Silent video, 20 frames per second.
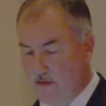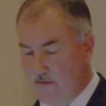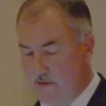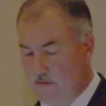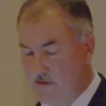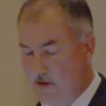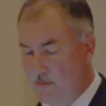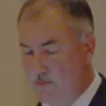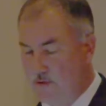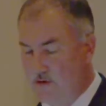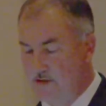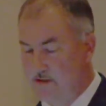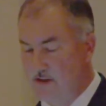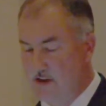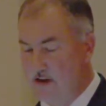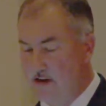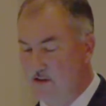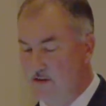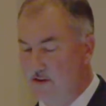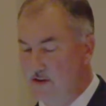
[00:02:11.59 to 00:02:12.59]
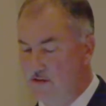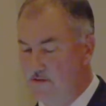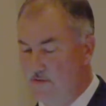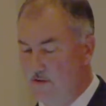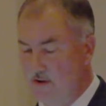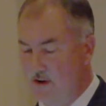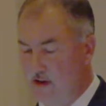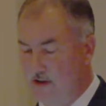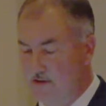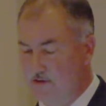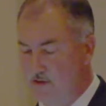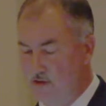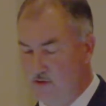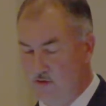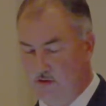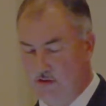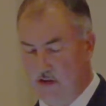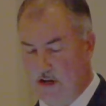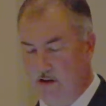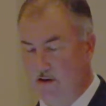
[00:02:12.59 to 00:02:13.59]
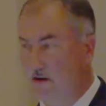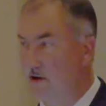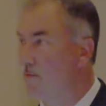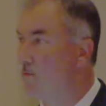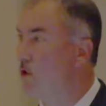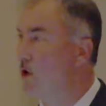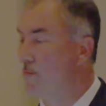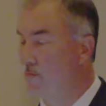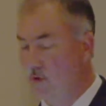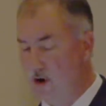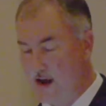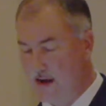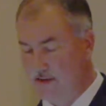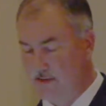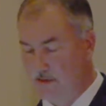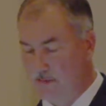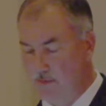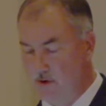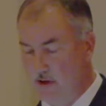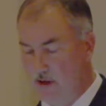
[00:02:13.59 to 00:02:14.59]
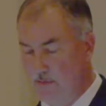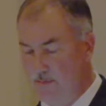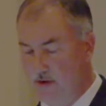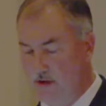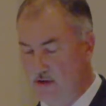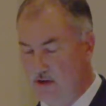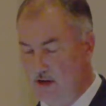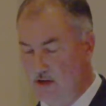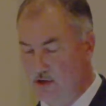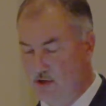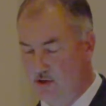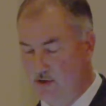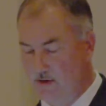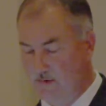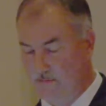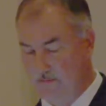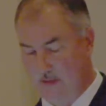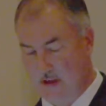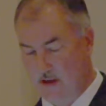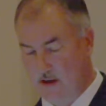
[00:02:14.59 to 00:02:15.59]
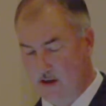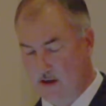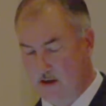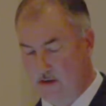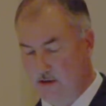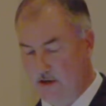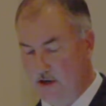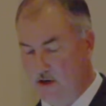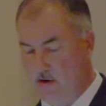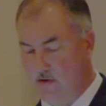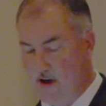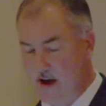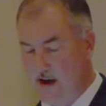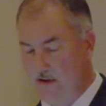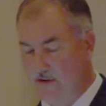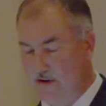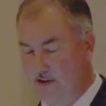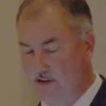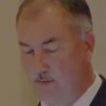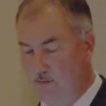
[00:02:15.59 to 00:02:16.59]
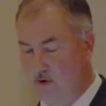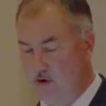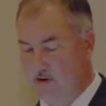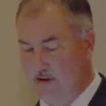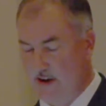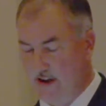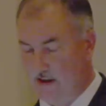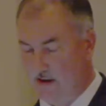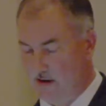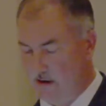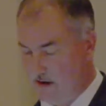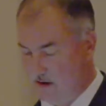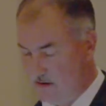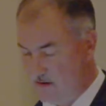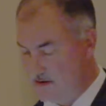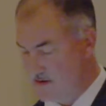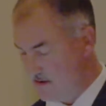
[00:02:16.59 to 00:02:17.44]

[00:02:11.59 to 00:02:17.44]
15% of these foot ulcers result in a more proximal amputation, leading to high rates of mortality